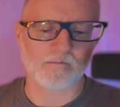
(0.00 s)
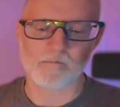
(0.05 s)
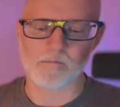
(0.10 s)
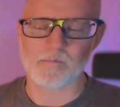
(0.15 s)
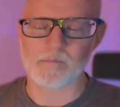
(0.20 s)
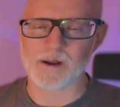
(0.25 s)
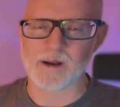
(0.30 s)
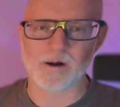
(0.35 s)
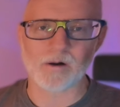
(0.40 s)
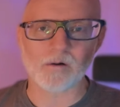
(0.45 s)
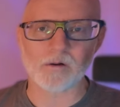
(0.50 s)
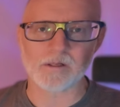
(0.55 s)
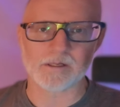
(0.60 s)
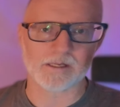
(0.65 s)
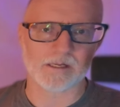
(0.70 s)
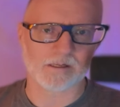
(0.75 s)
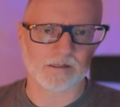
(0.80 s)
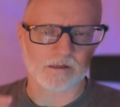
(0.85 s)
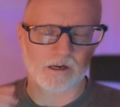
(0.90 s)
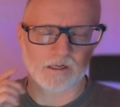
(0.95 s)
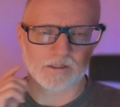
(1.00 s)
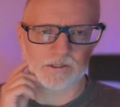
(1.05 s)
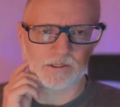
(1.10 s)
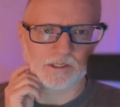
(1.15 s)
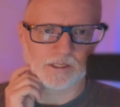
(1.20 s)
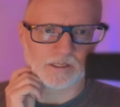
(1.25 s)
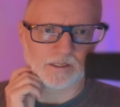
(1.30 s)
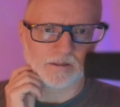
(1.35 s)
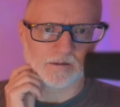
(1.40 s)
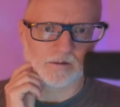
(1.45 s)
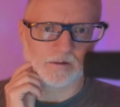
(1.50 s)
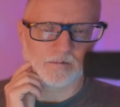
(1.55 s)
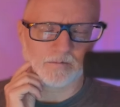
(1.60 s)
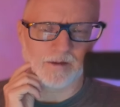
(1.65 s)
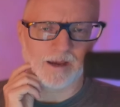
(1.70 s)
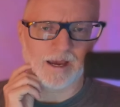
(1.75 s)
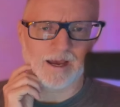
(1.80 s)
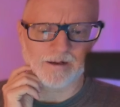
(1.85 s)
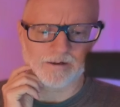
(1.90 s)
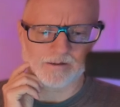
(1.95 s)
barely touching the
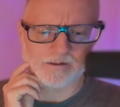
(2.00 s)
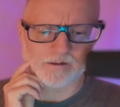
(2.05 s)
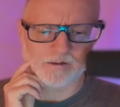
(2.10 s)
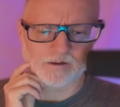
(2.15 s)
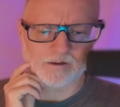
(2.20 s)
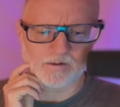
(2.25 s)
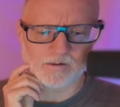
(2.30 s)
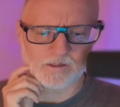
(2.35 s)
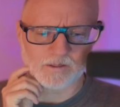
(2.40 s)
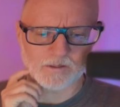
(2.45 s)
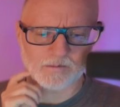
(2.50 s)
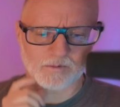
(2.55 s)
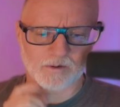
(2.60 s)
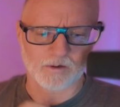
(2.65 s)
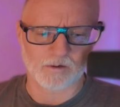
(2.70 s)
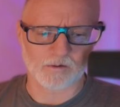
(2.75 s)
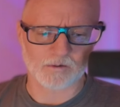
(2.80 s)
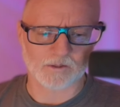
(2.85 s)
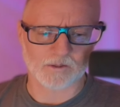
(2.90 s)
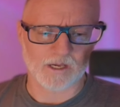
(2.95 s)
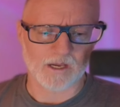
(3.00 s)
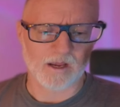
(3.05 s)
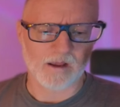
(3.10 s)
mat on this pose.